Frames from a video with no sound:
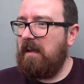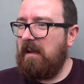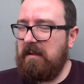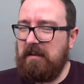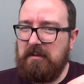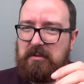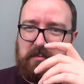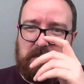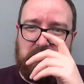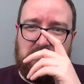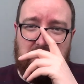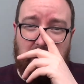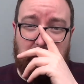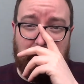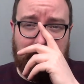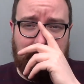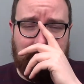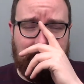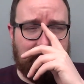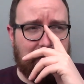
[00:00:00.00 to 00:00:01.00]
you know, some sort
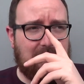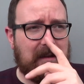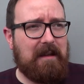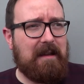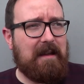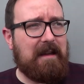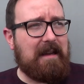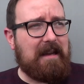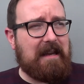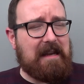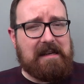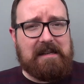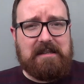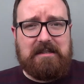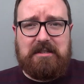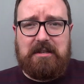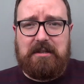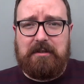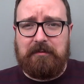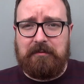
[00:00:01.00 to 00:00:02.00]
of heat
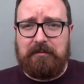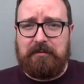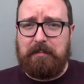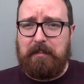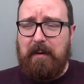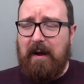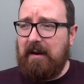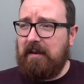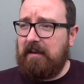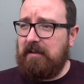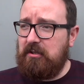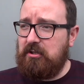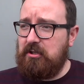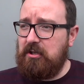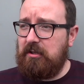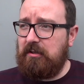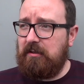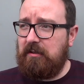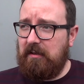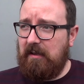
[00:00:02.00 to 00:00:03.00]
sealed
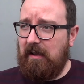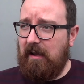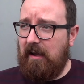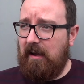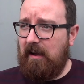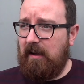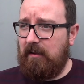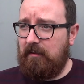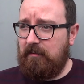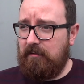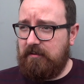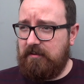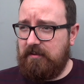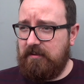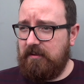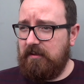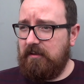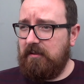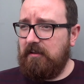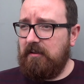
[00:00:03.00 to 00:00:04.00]
packaging and
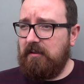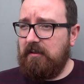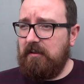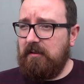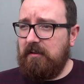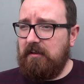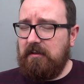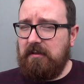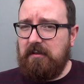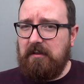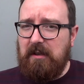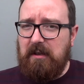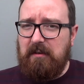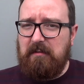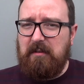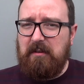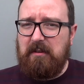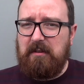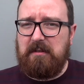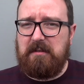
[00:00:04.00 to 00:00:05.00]

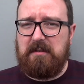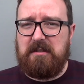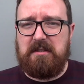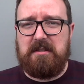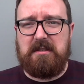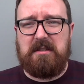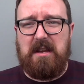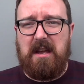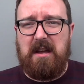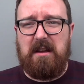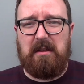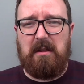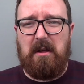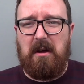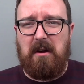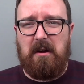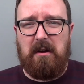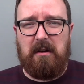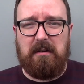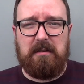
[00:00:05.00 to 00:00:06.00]
either sell
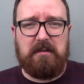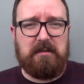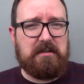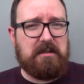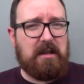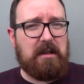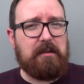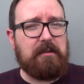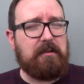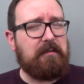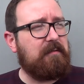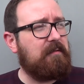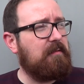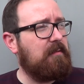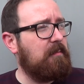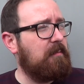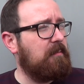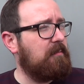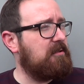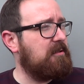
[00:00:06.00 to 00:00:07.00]
or send
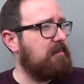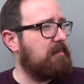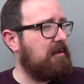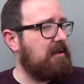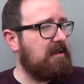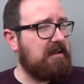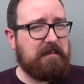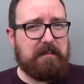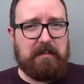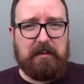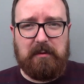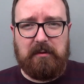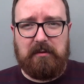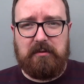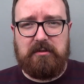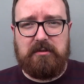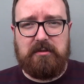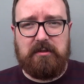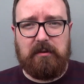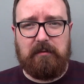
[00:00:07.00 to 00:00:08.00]
to people
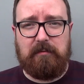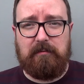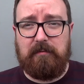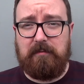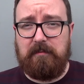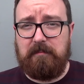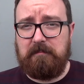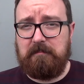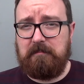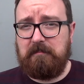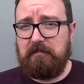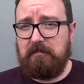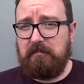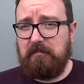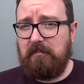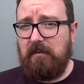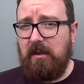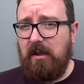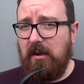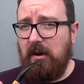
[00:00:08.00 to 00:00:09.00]
and stuff.
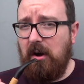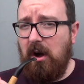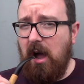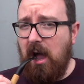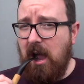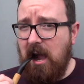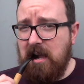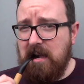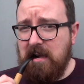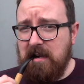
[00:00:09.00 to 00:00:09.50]
You know,